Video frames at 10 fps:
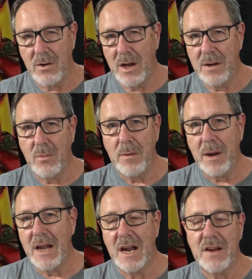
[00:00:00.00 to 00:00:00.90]
And we
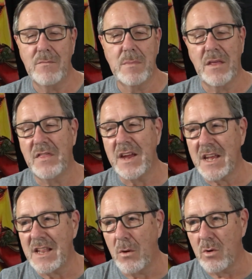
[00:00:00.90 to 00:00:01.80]
may not even be
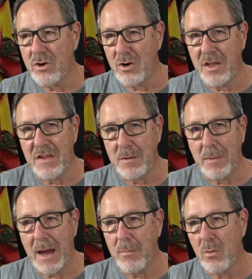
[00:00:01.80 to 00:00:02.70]
thinking that we're doing anything
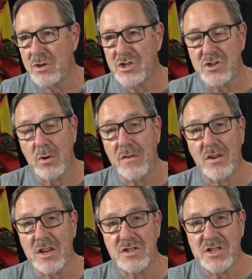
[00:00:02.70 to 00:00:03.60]
bad, but we just don't
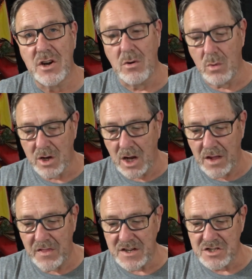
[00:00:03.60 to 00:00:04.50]
even consider what
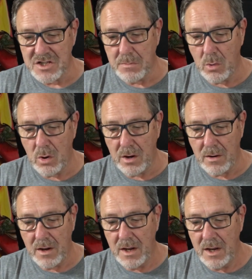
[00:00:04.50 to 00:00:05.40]
God thinks is
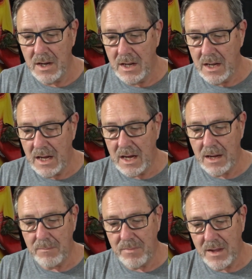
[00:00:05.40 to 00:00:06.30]
important.
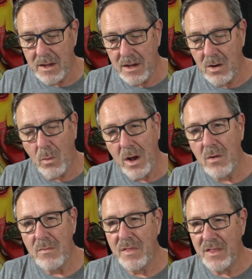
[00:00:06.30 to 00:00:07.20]

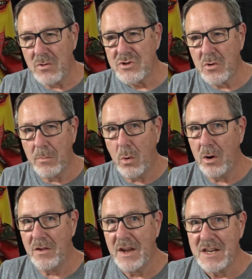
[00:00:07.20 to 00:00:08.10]
Well, those are
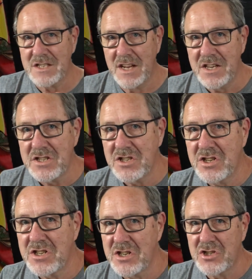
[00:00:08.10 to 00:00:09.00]
important things. And this is
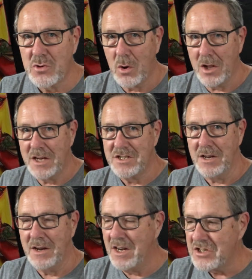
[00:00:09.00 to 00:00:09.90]
just a short
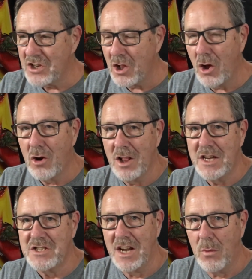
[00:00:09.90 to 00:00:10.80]
lesson. It isn't a long
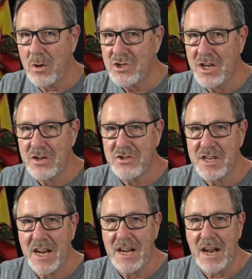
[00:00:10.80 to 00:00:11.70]
lesson. I want you to
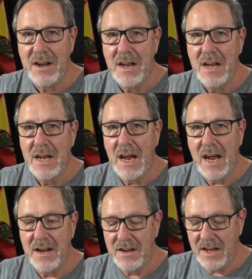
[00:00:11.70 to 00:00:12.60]
understand that.
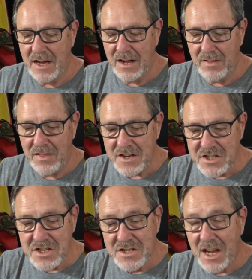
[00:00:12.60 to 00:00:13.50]
And
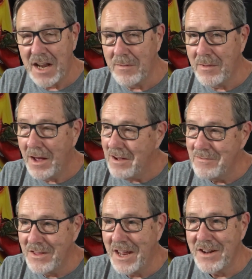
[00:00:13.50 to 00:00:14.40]
this is kind of
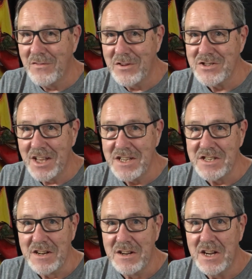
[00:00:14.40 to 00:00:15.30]
the end of this
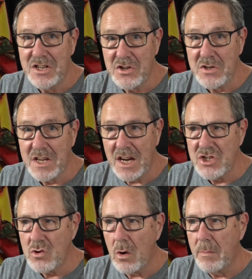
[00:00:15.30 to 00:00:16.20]
lesson. So it's kind
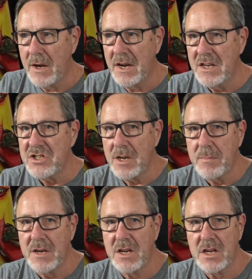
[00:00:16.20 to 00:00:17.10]
of short, but it is
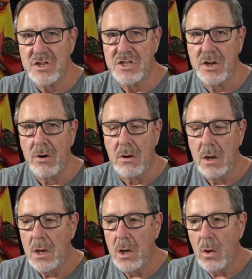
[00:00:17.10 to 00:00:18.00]
something to consider.
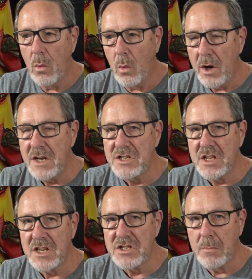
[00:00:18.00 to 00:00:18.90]
What is
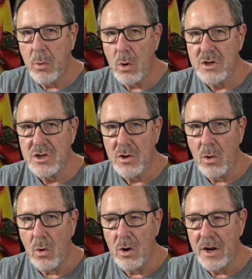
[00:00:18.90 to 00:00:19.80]
it that's important to the
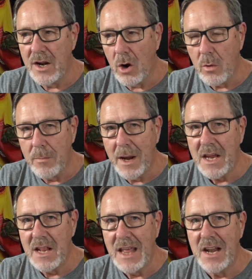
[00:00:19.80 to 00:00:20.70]
Lord, and are we
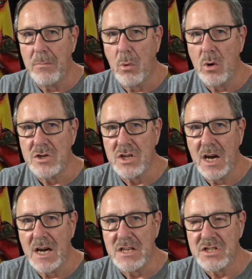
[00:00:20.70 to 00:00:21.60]
making that important to
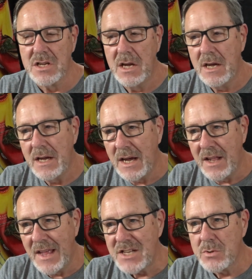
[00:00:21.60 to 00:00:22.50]
us?
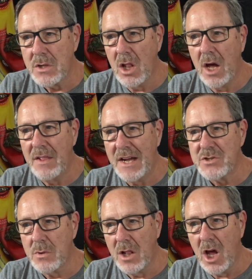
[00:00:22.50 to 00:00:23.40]
And that's what
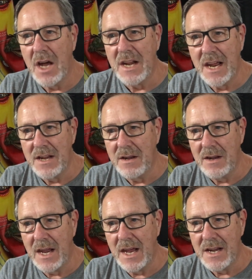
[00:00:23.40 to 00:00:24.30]
Lot
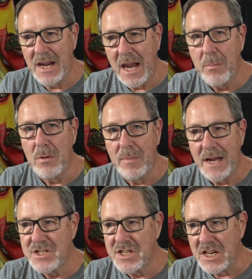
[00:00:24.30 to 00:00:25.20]
and Abram,
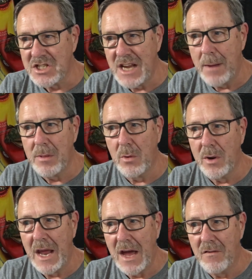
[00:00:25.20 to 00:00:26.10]
that's the example that
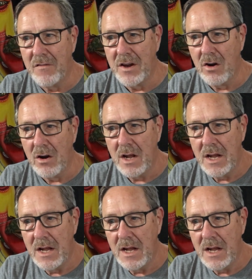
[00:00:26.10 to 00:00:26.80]
we have here.